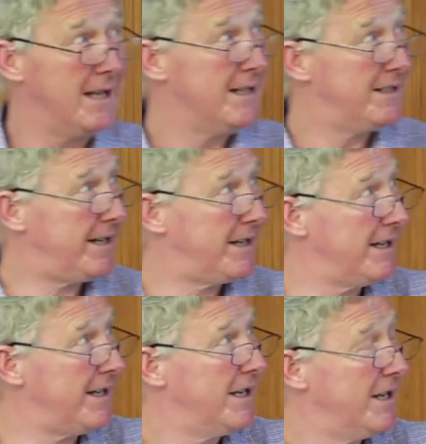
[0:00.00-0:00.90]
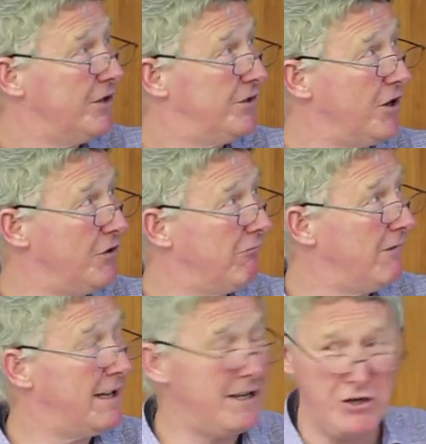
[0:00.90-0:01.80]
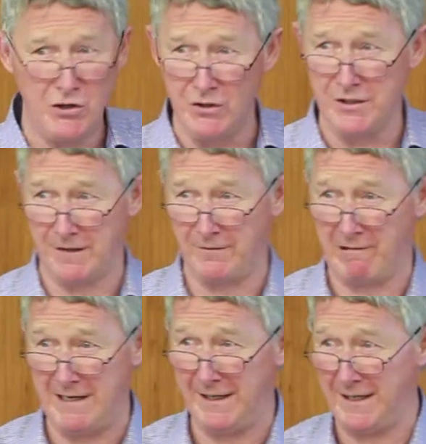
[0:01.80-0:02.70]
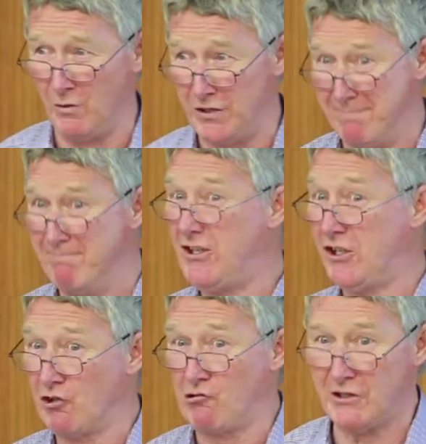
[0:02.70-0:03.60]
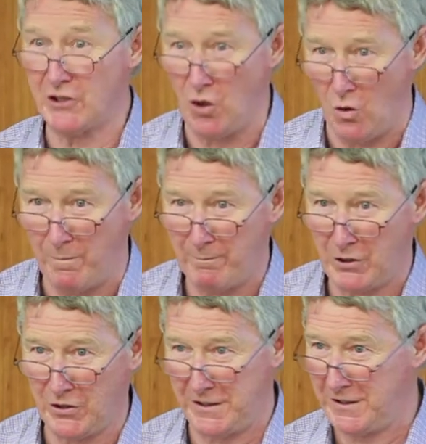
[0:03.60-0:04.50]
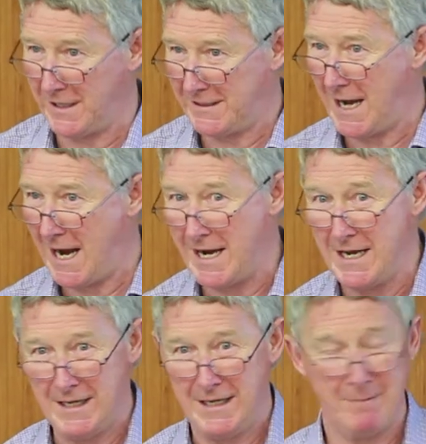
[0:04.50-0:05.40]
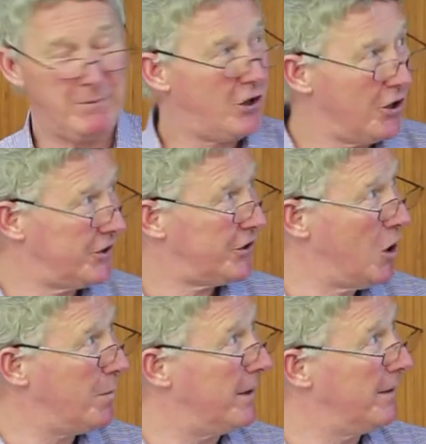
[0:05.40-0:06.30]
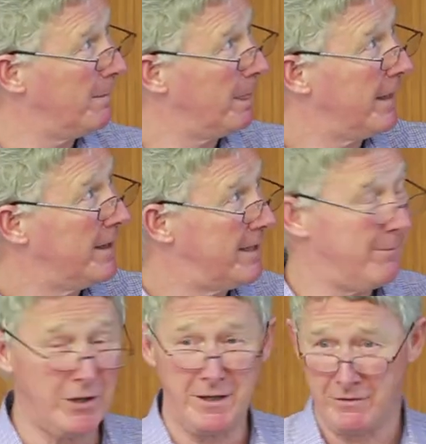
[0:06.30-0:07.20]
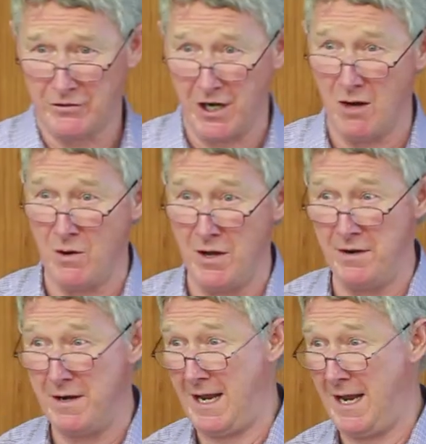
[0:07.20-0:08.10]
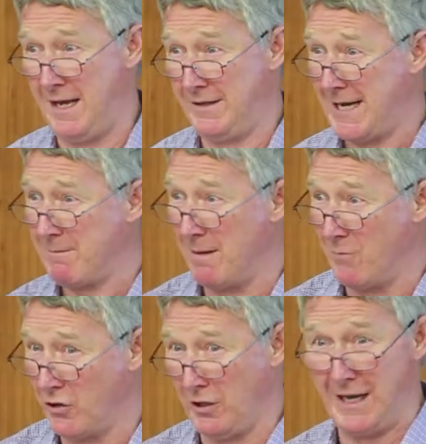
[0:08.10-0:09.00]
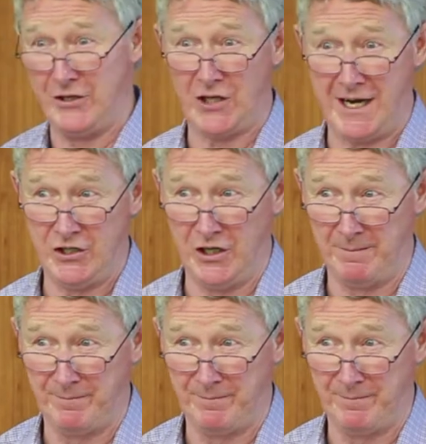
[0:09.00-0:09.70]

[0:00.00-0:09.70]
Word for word: Secondly, don't really use it for anything which is mission critical because as I say, because it's open, somebody could go in and take my model and change it.